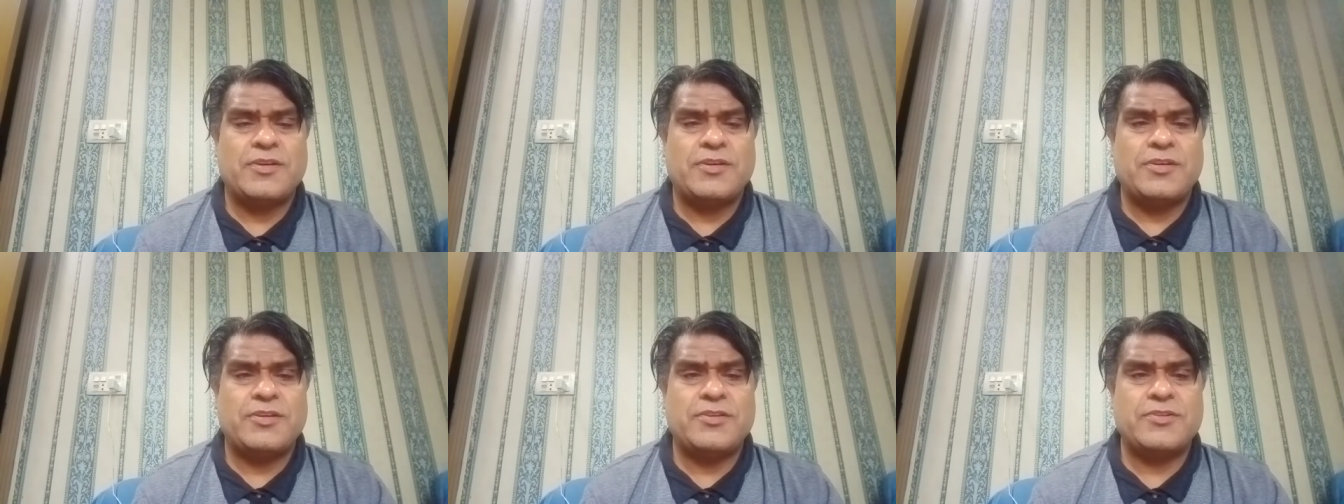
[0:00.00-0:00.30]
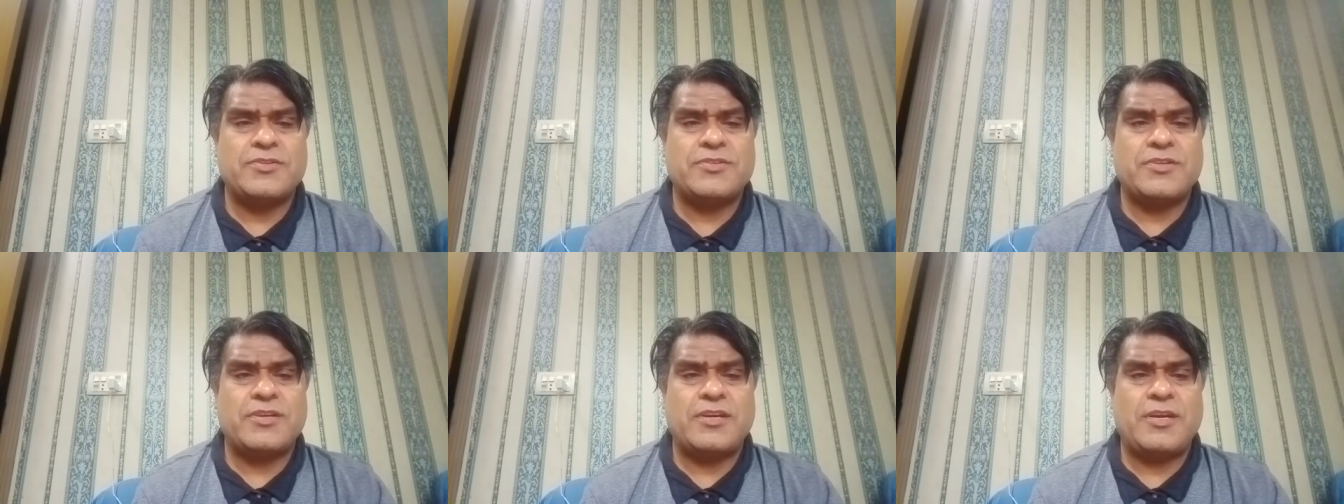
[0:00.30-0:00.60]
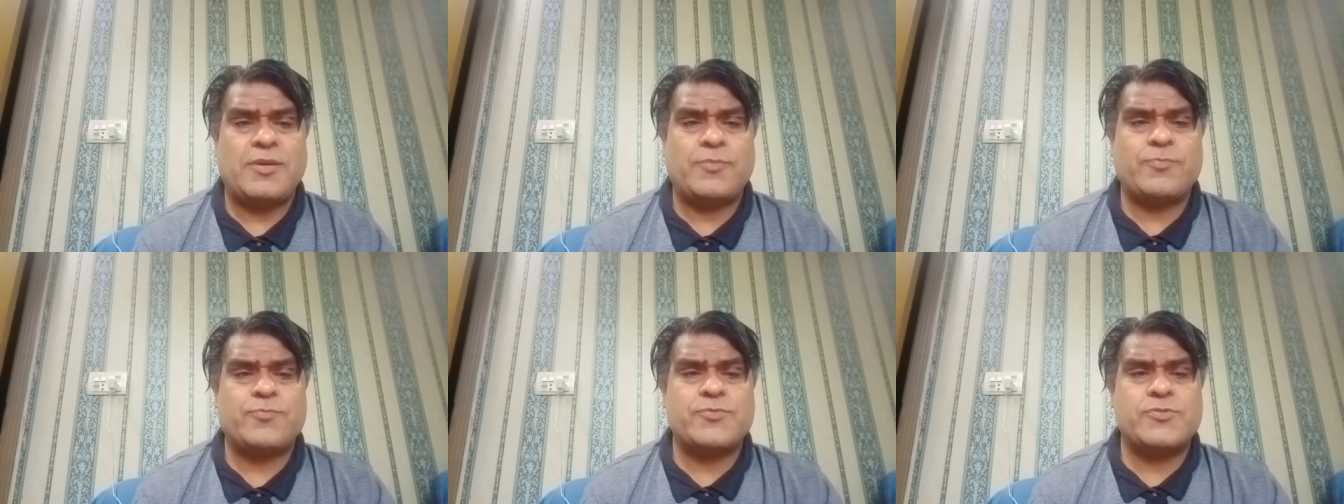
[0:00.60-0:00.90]
is
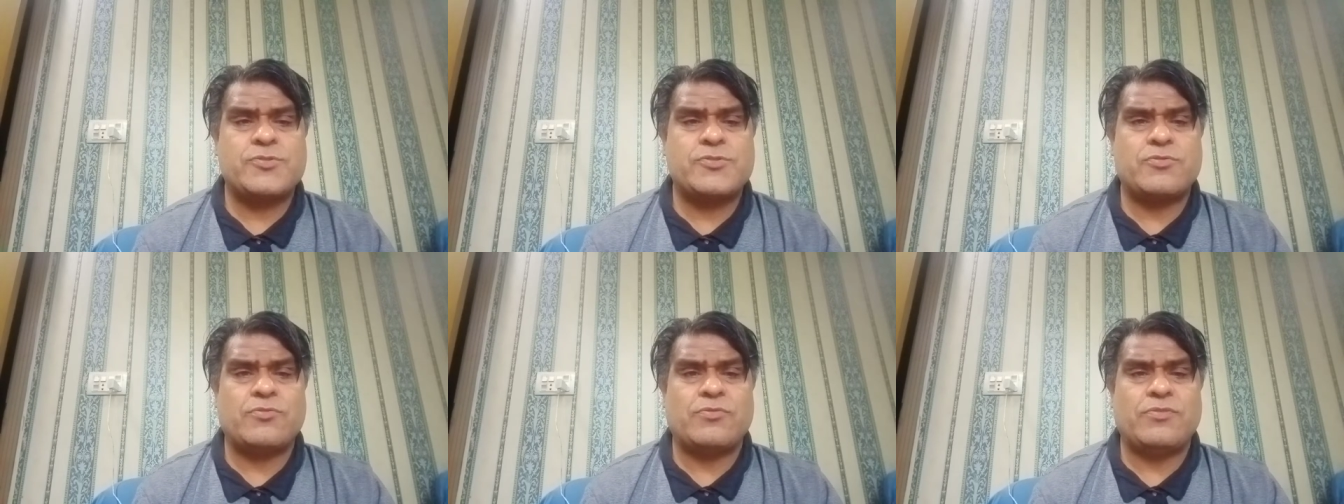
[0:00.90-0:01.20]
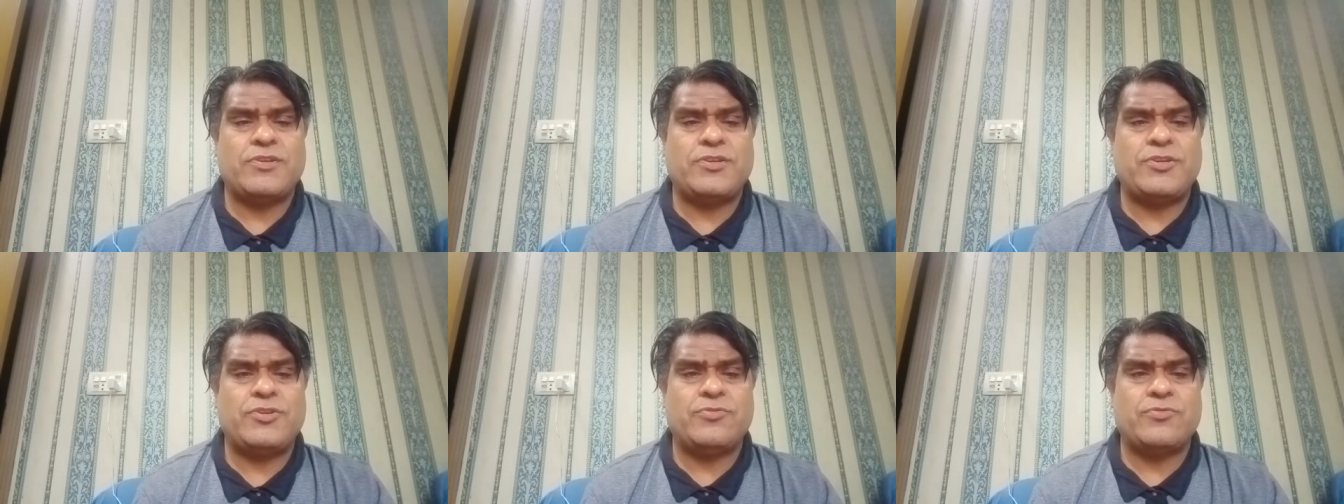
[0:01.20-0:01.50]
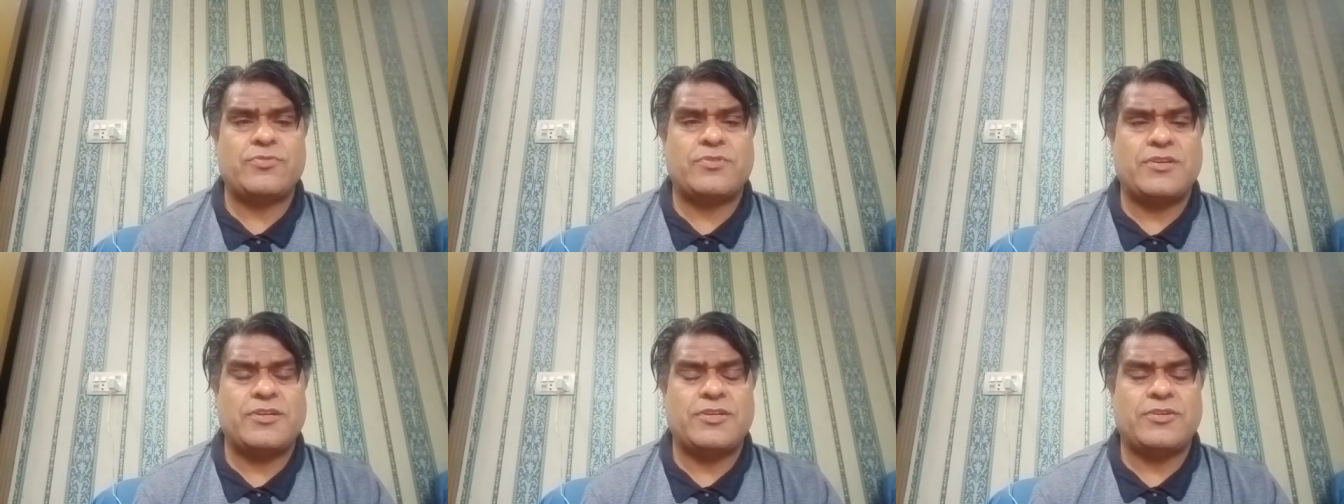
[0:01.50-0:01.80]

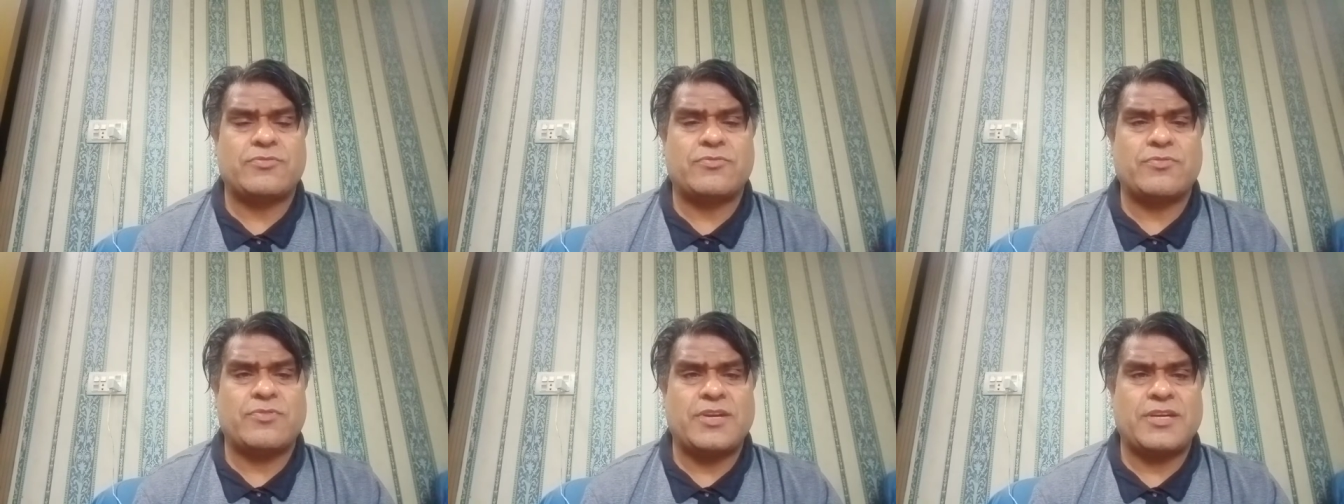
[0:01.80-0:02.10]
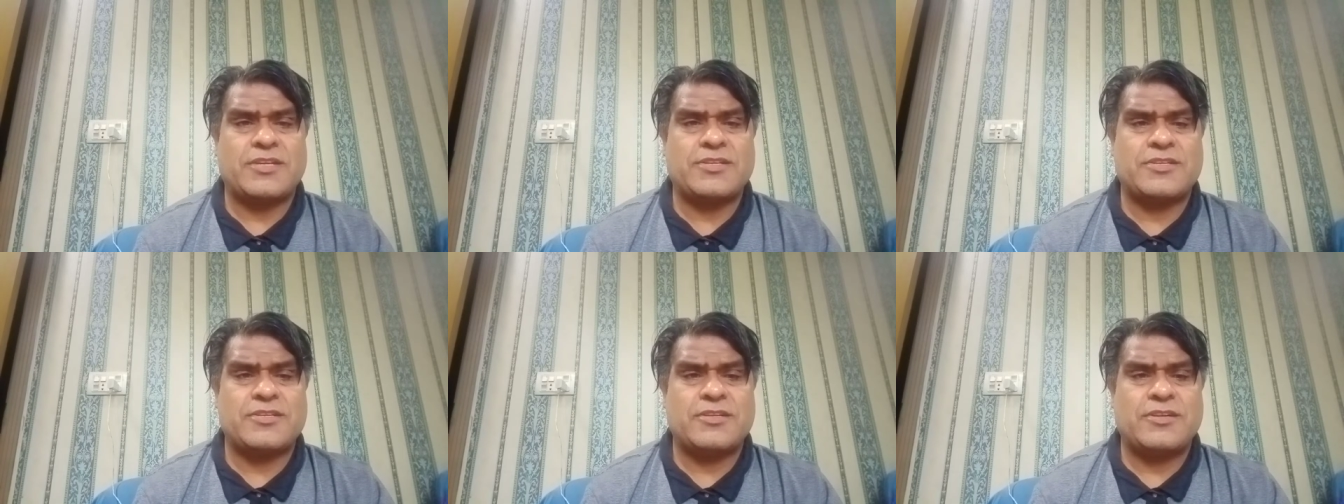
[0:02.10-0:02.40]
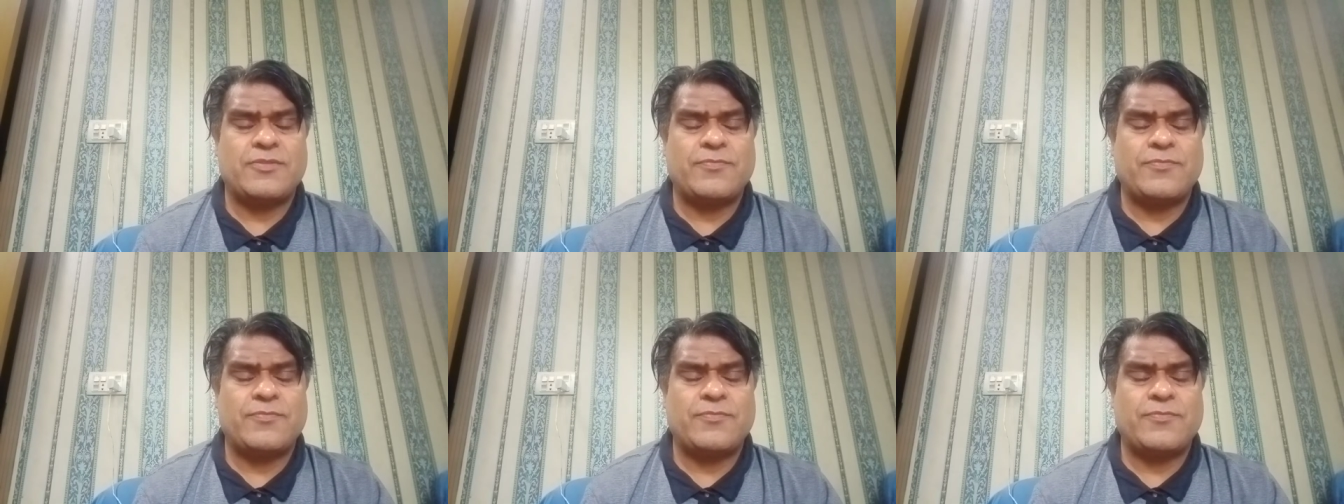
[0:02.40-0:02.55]
absolutely correct